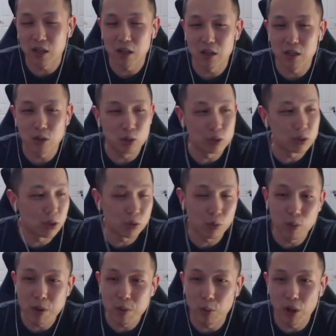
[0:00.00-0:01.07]
is used to throw
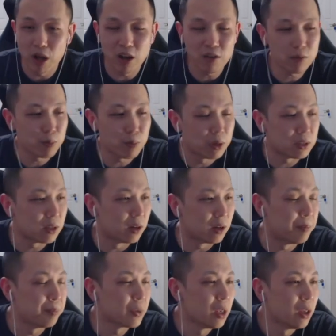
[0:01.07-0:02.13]
people off, but
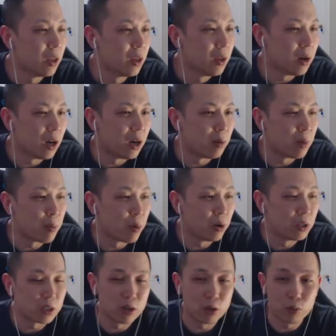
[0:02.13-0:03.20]
my opponent's
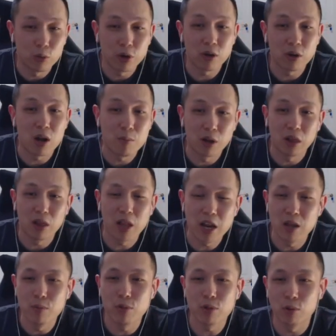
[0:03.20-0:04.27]
going to throw here. I'm going to let
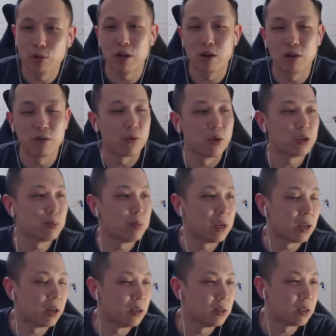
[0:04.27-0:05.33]
him throw here first
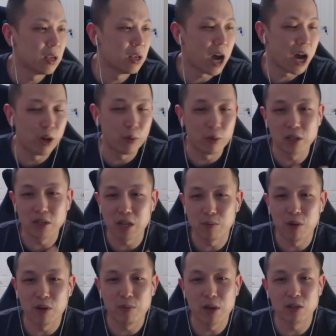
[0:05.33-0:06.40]
because I don't want to
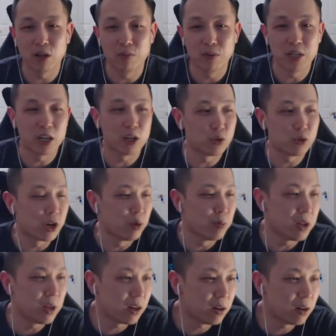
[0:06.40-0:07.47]
debuff myself and take a Draco
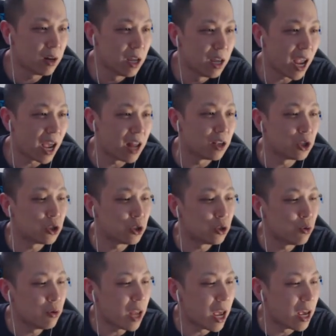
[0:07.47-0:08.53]
Meteor. And as
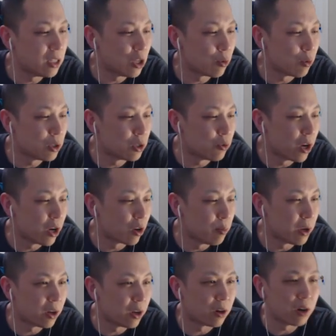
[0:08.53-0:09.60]
soon as he throws the Draco
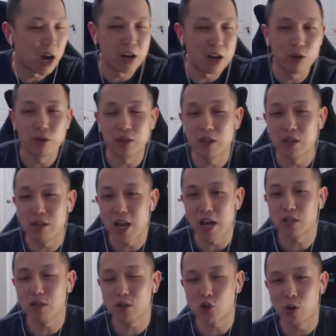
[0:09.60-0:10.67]
Meteor, I know that the
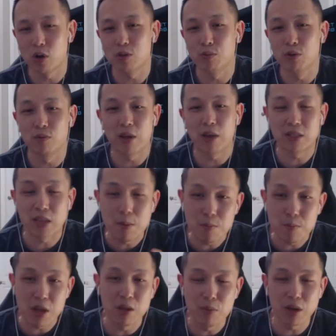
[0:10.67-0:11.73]
next charge move is at
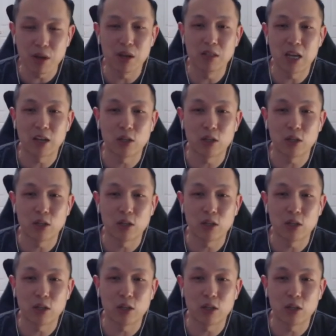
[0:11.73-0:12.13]
minimum going to take